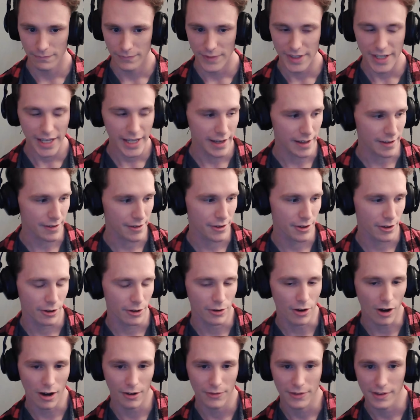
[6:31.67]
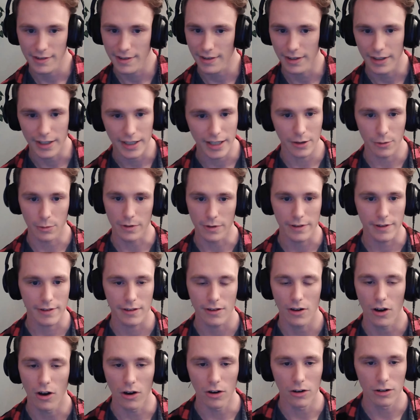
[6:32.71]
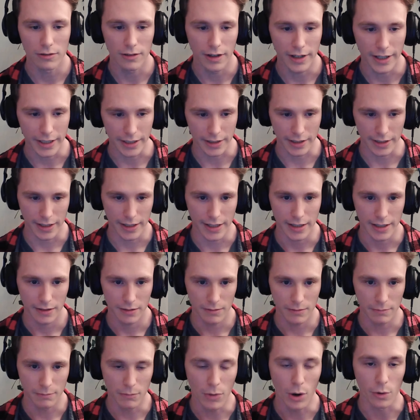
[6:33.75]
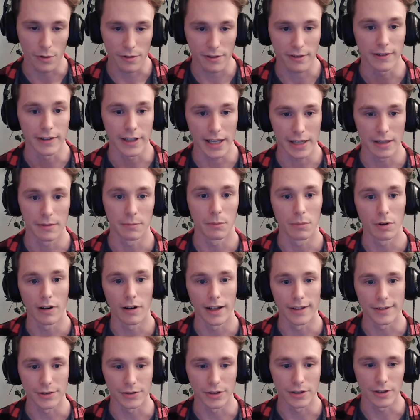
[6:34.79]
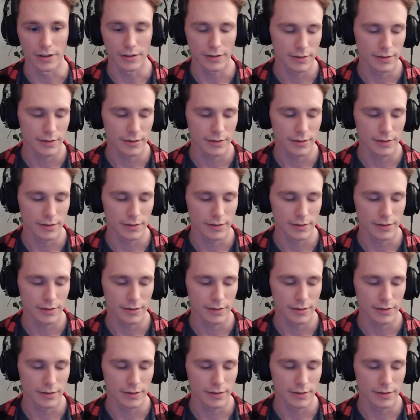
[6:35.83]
Yeah, so obviously it was all like mostly in Blender.